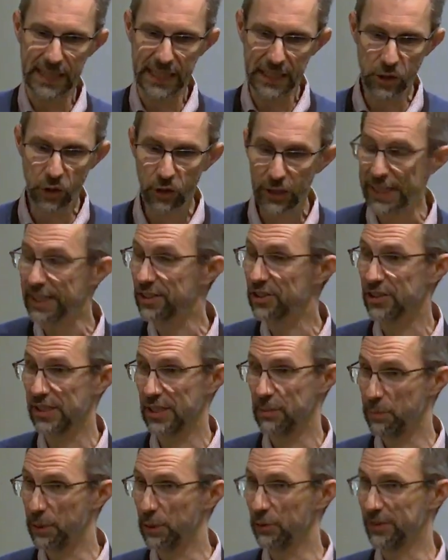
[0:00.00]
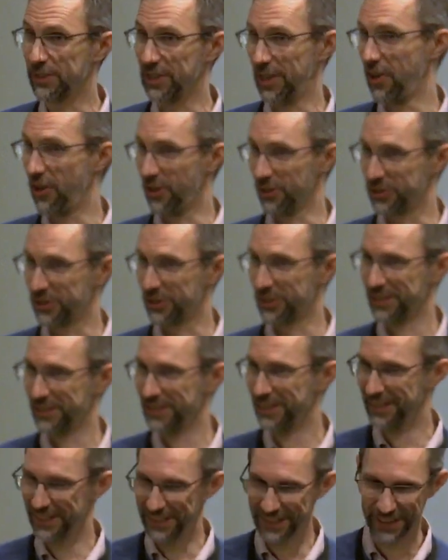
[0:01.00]
They're not actually built to last.
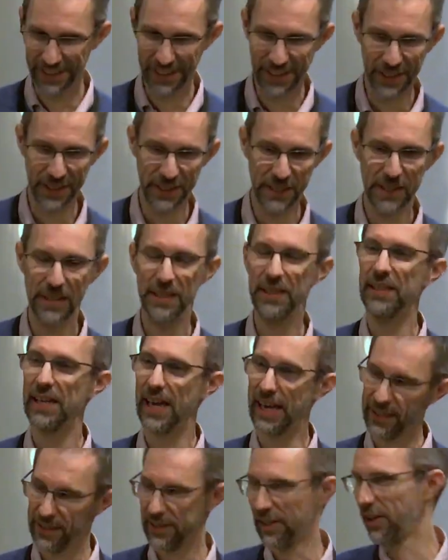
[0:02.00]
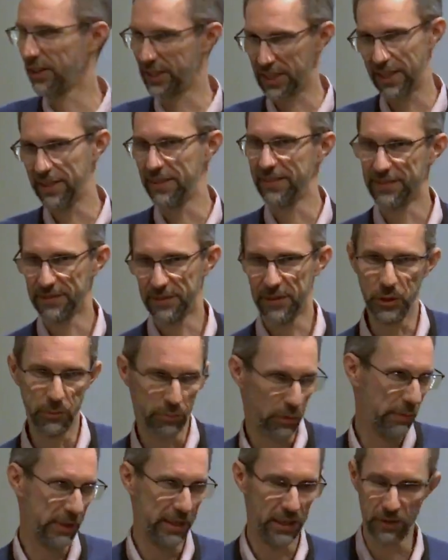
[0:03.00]
And okay, you
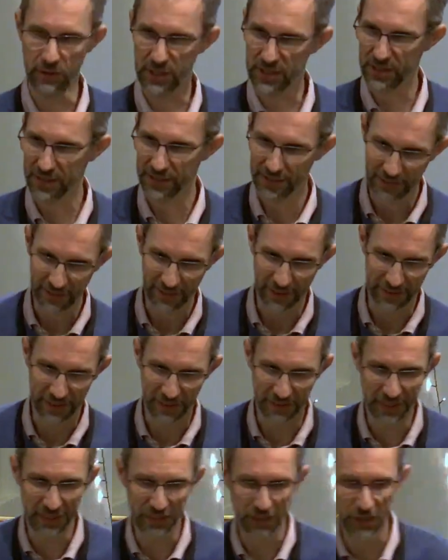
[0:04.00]
probably know this. I don't need